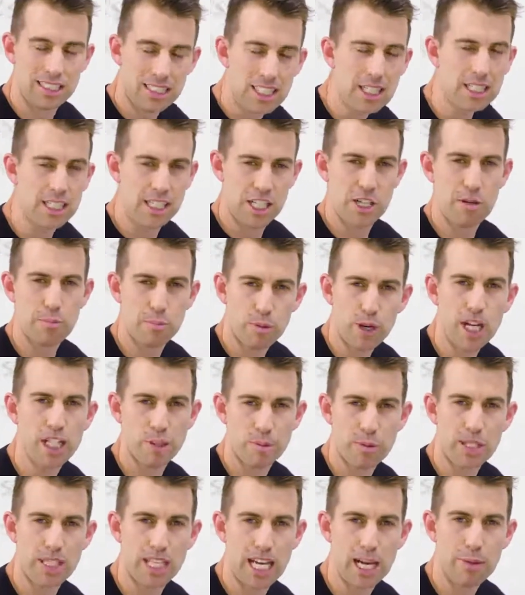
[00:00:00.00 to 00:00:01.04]
it didn't
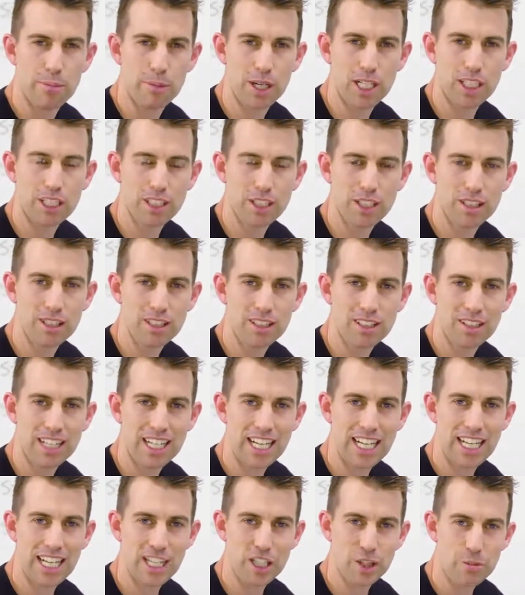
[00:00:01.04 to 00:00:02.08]
impress me that much.
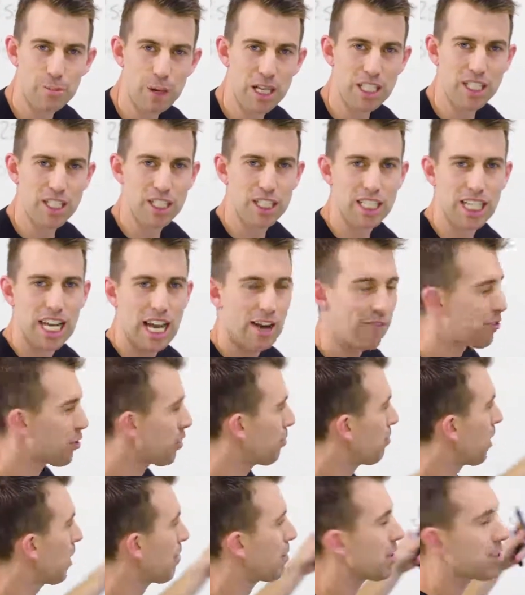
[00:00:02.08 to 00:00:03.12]
And especially
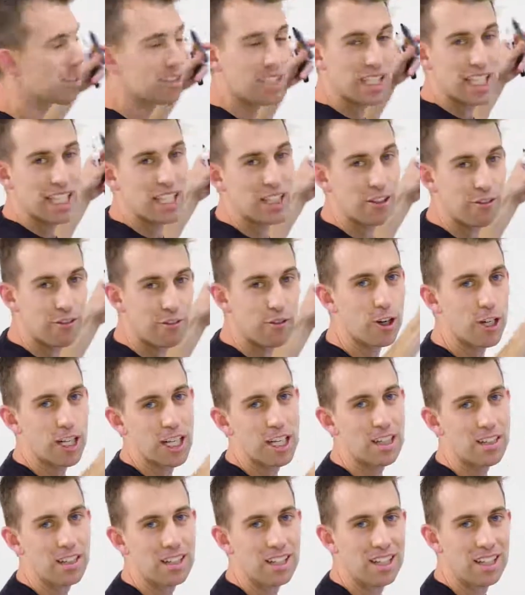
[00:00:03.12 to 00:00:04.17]
after maybe seeing the front
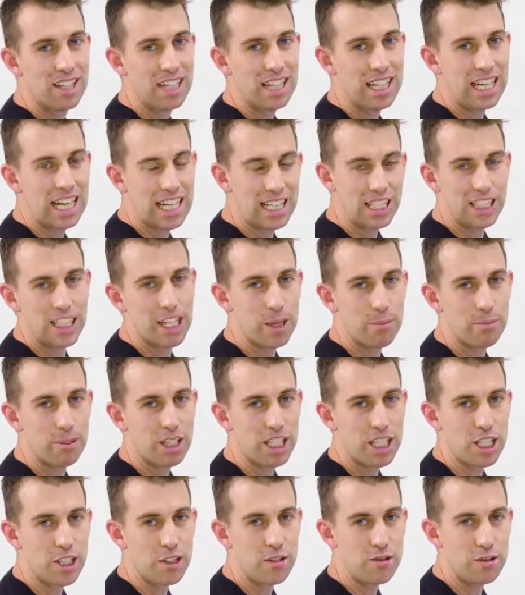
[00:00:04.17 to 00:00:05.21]
end income
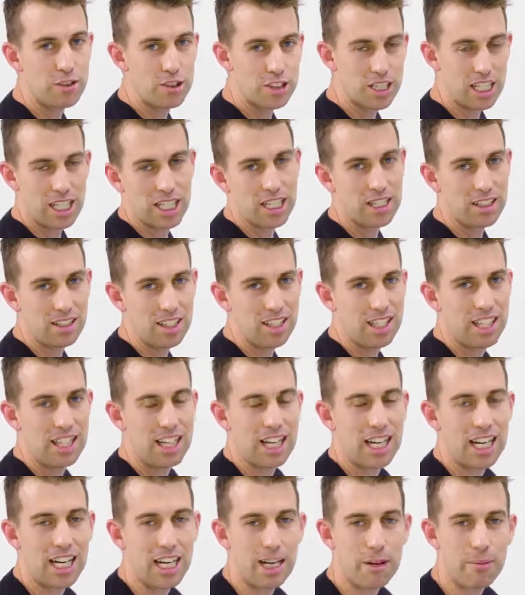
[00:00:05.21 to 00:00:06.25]
that you've seen,
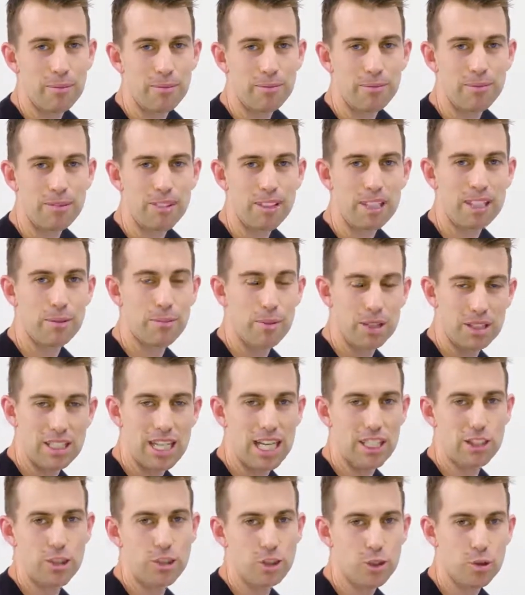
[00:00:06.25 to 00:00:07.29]
um, the
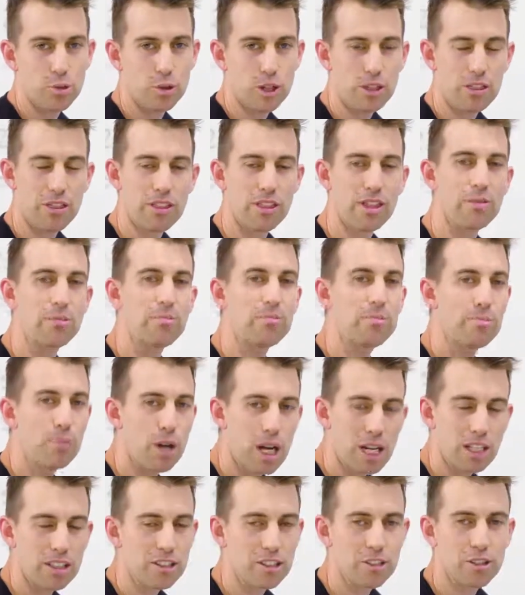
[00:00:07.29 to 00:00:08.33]
potential with the
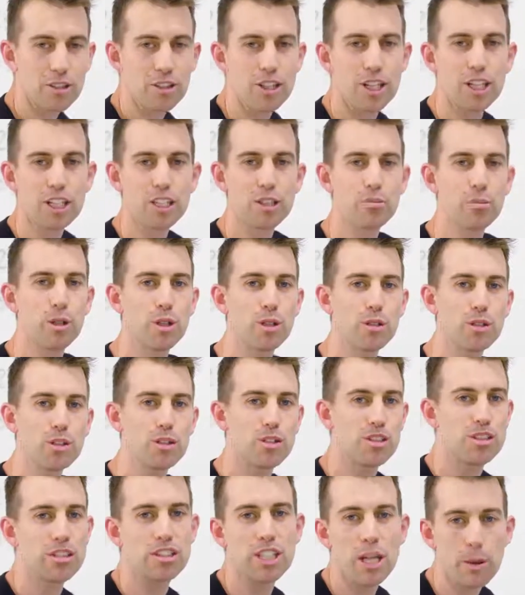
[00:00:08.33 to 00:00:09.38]
product introduction
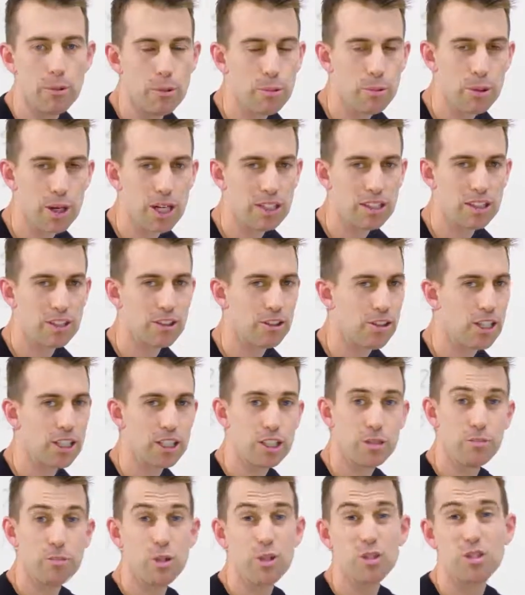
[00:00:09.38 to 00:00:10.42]
bonuses, the double product
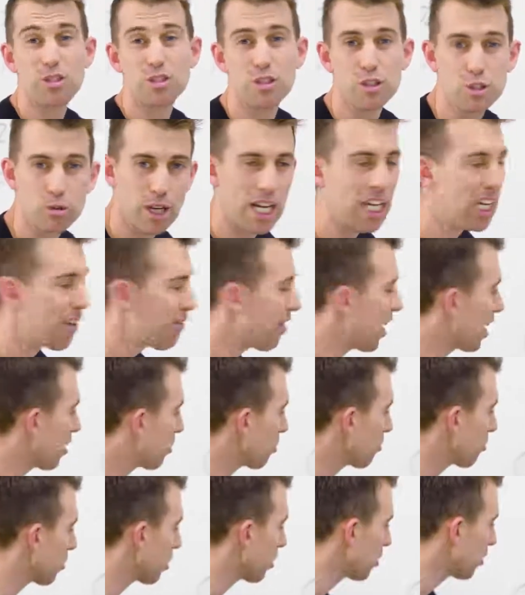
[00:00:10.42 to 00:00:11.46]
introduction bonuses, the rank
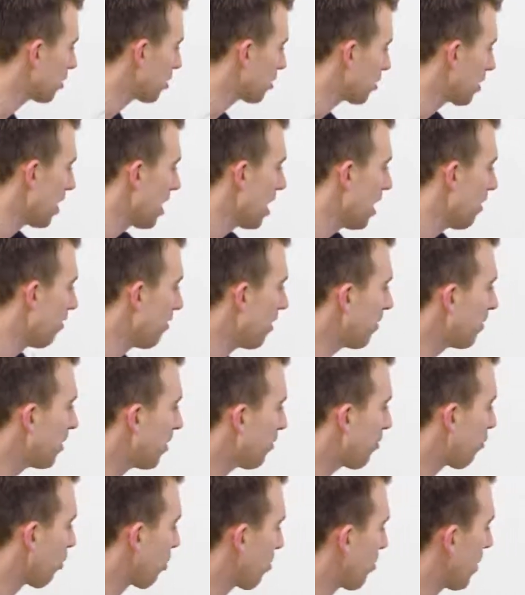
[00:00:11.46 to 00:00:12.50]
advancement bonuses,
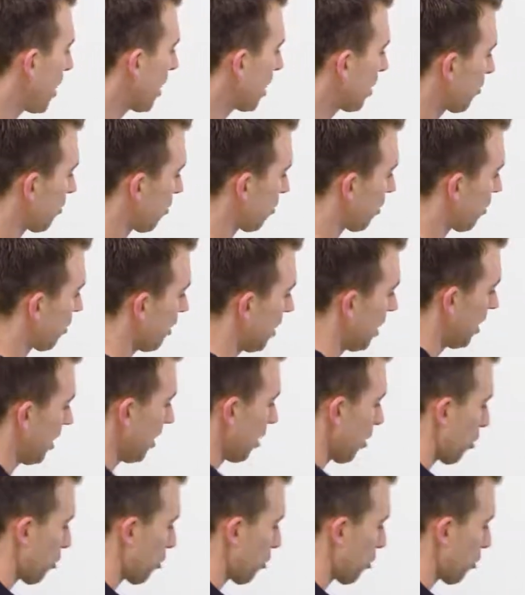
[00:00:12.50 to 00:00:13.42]
54 bucks for